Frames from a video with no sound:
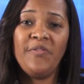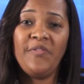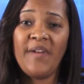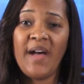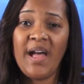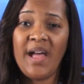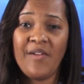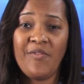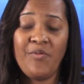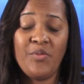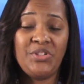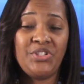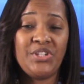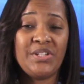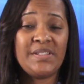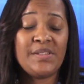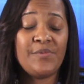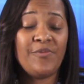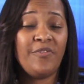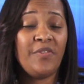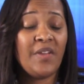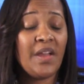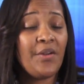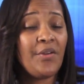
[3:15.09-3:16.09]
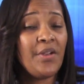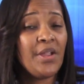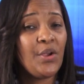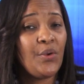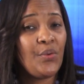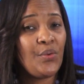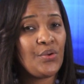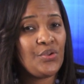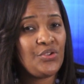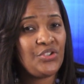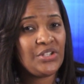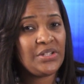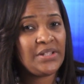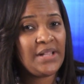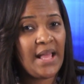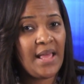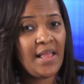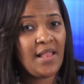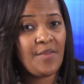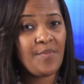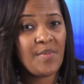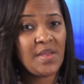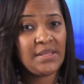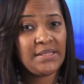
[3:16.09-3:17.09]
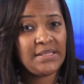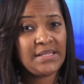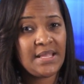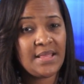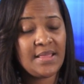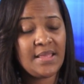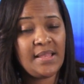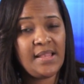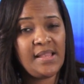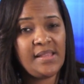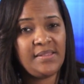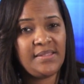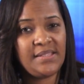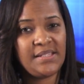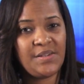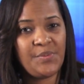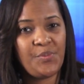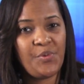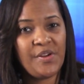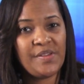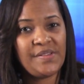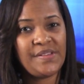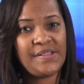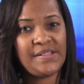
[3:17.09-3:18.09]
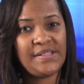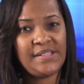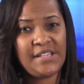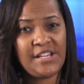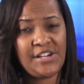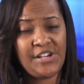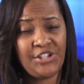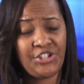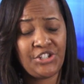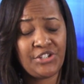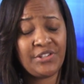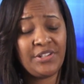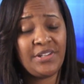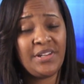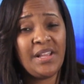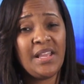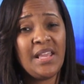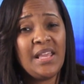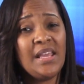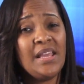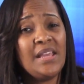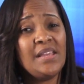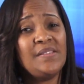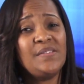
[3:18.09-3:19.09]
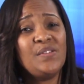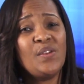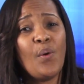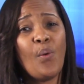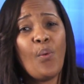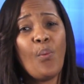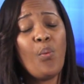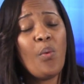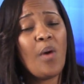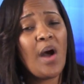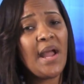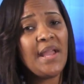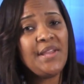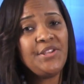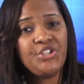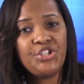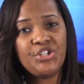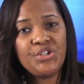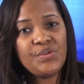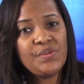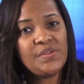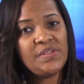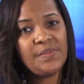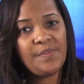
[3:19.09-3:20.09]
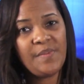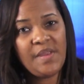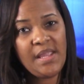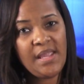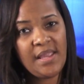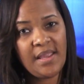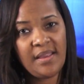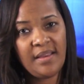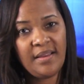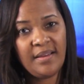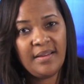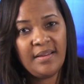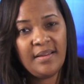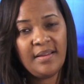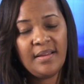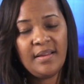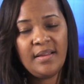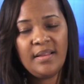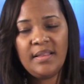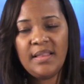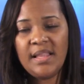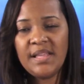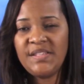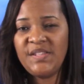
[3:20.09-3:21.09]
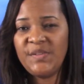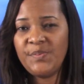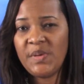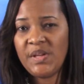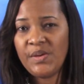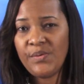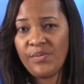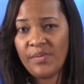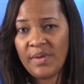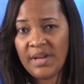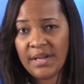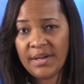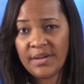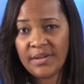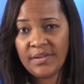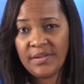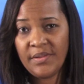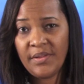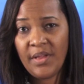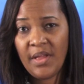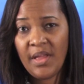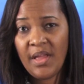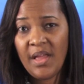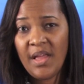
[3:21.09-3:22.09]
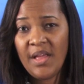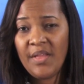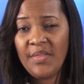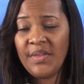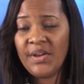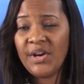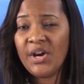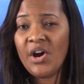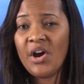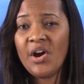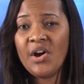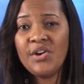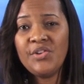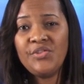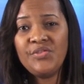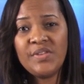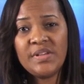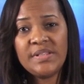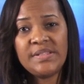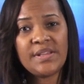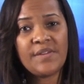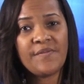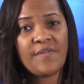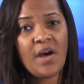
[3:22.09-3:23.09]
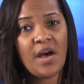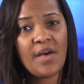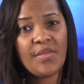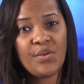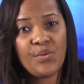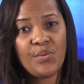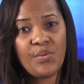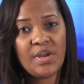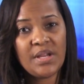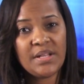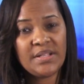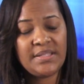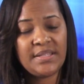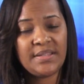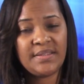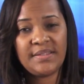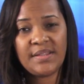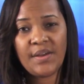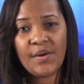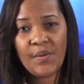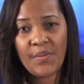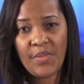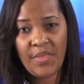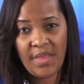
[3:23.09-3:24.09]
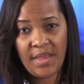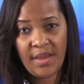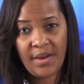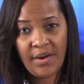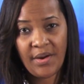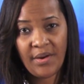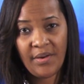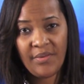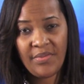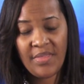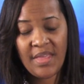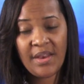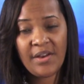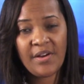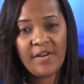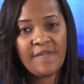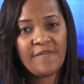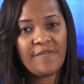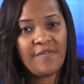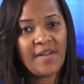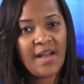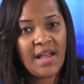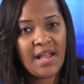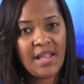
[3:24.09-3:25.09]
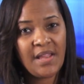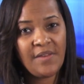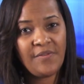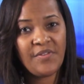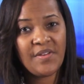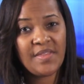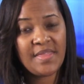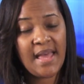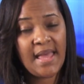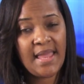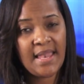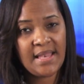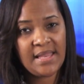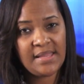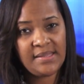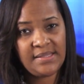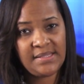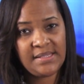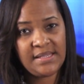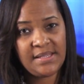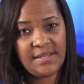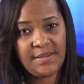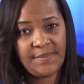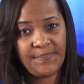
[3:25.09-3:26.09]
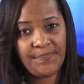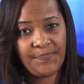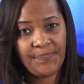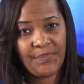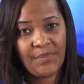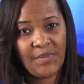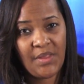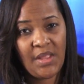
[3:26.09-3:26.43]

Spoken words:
5, which is a very crucial element in the listing presentation, is why choose me? Let's be real. There are hundreds of other realtors out there that are vying for that listing.